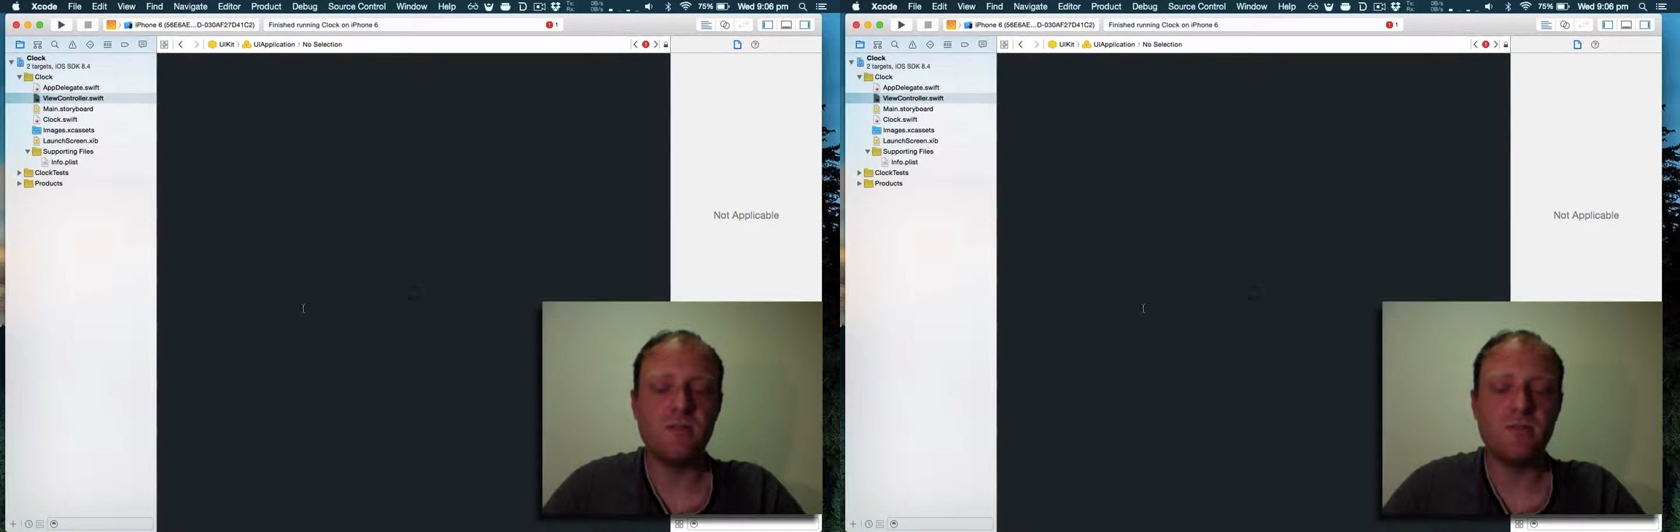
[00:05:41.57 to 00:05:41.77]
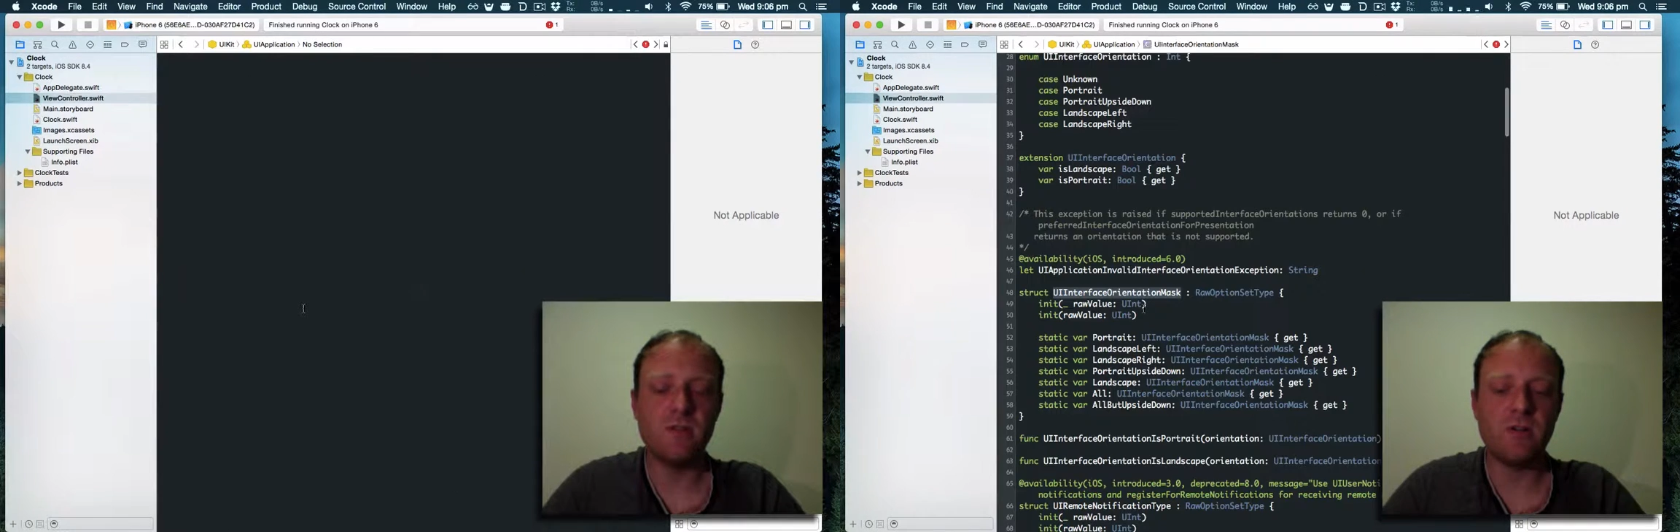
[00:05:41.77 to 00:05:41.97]

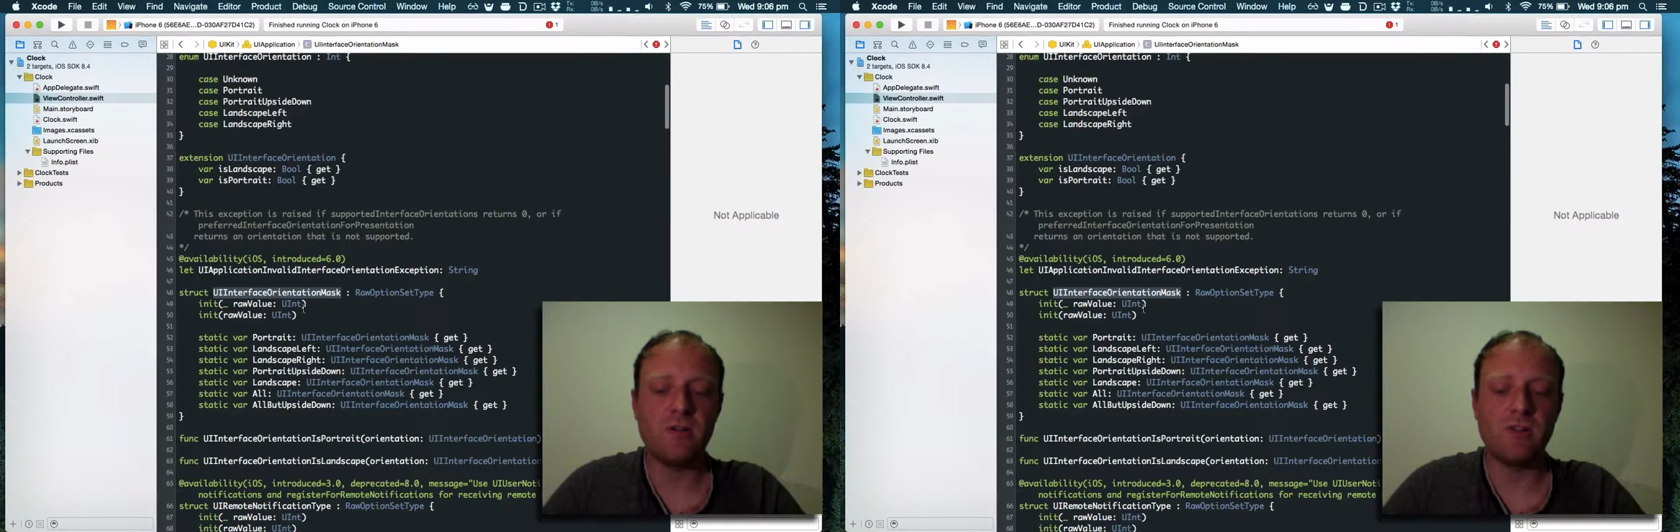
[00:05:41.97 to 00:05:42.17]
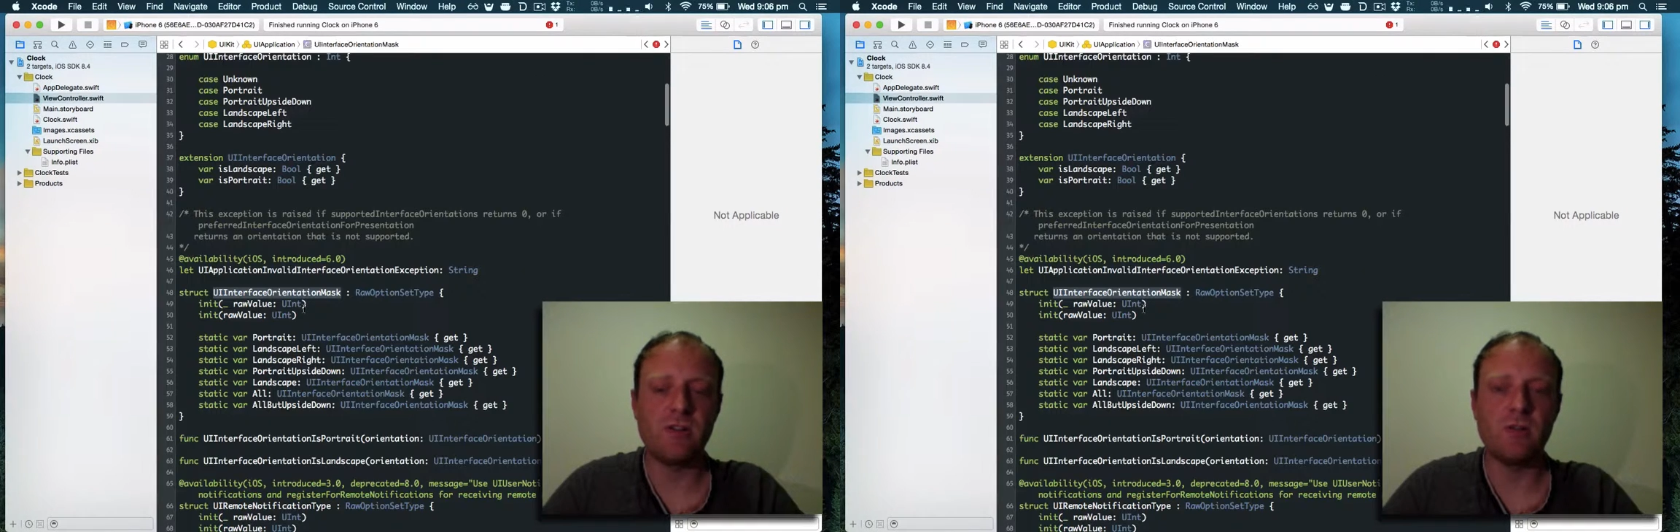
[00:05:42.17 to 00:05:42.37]
If I hold
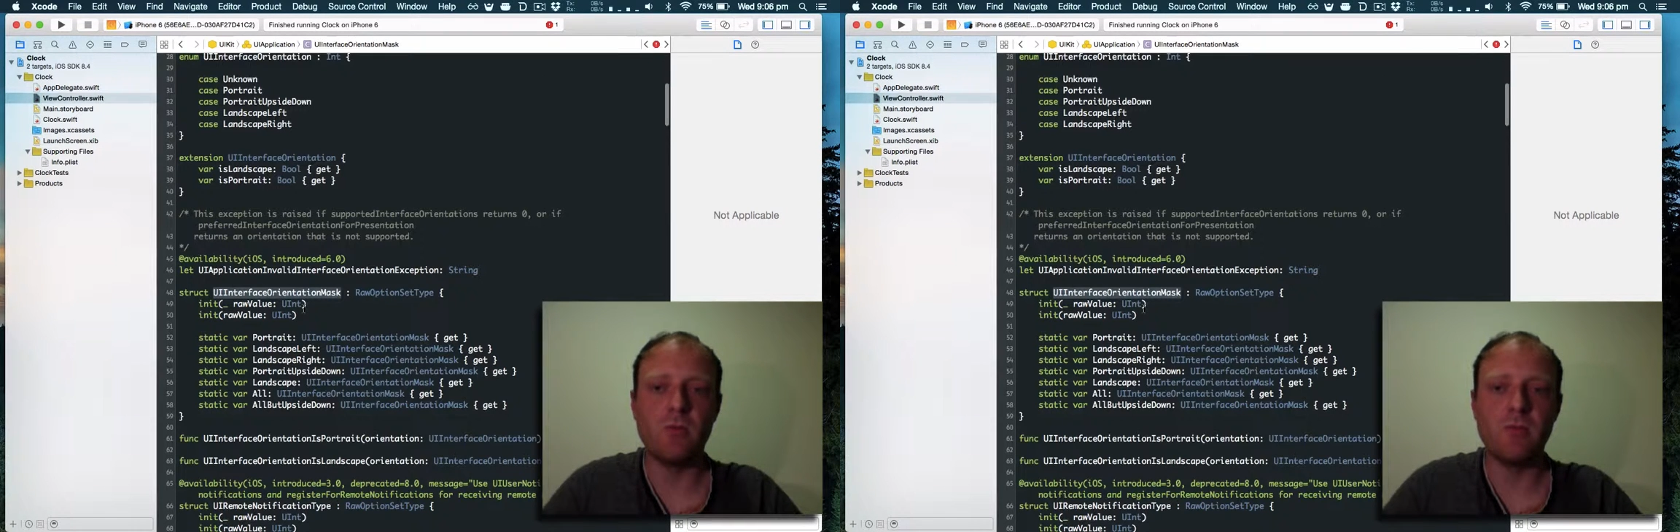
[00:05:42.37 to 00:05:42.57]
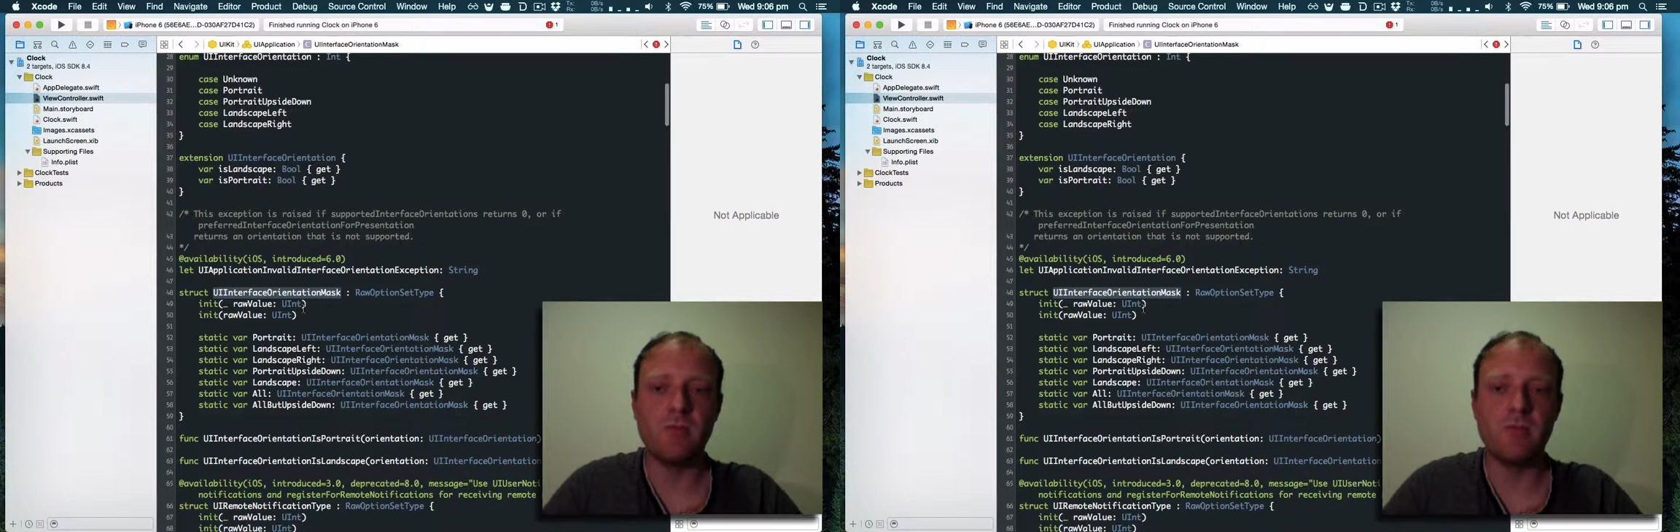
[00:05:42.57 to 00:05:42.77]
down
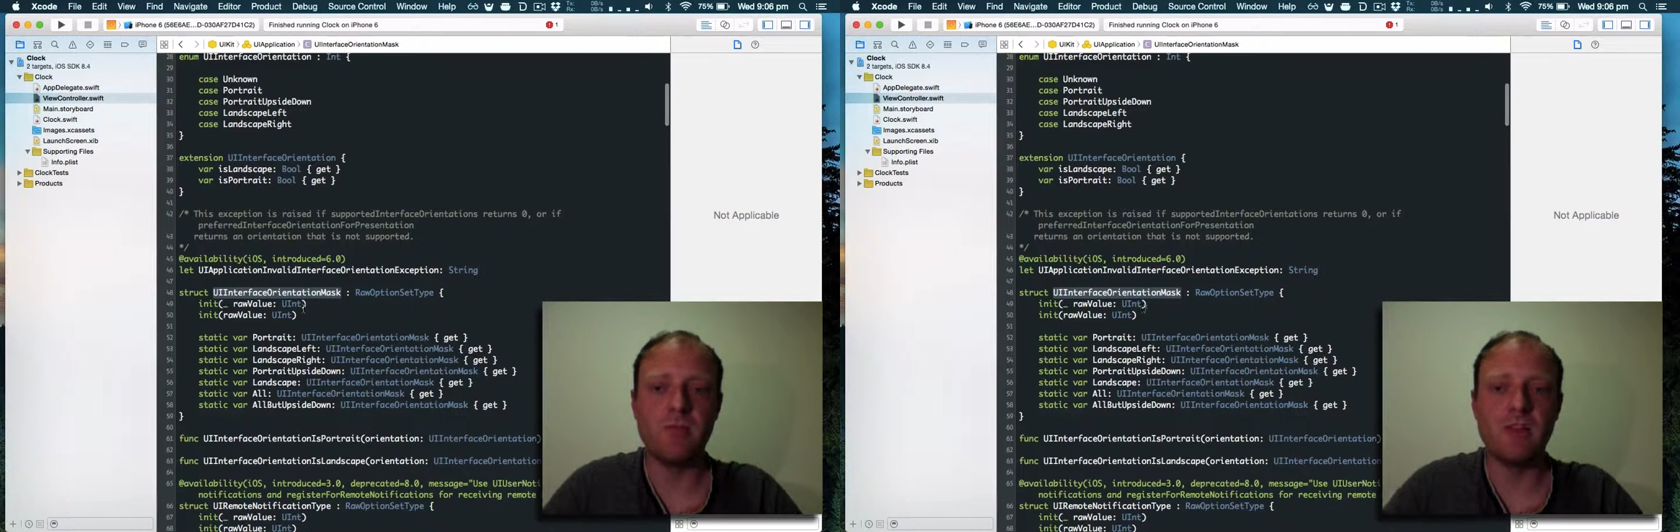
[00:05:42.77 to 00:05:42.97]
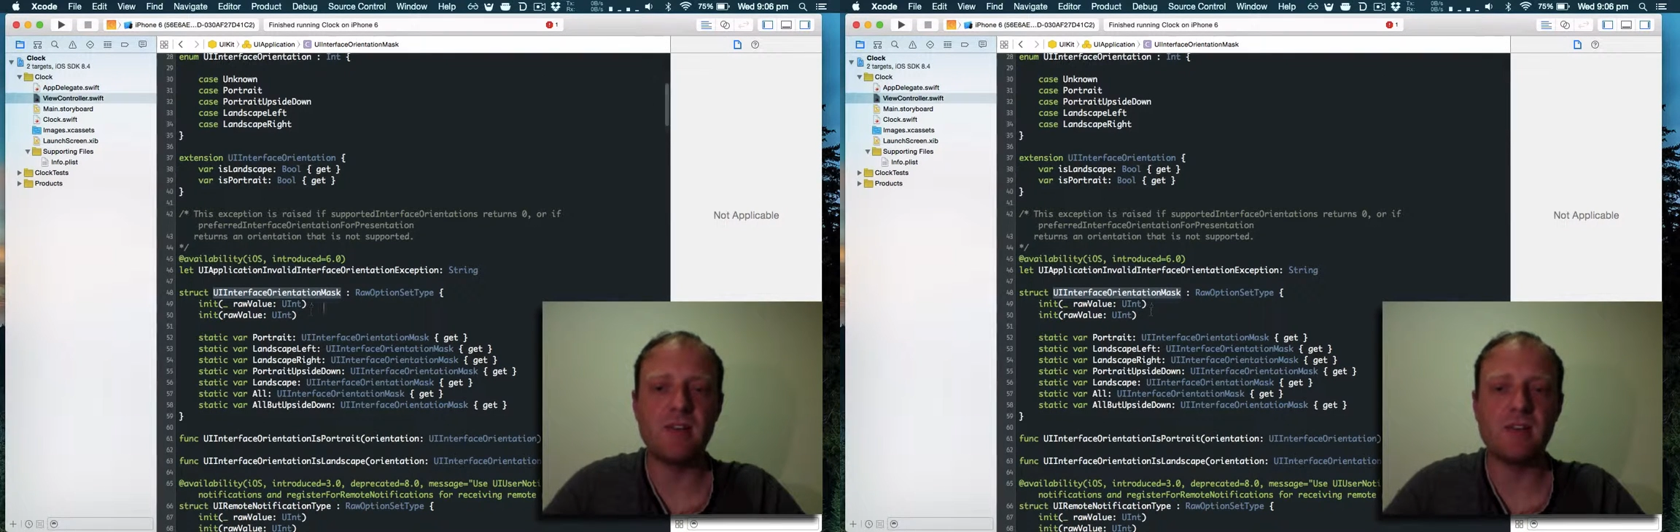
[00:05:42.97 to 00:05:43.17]
command and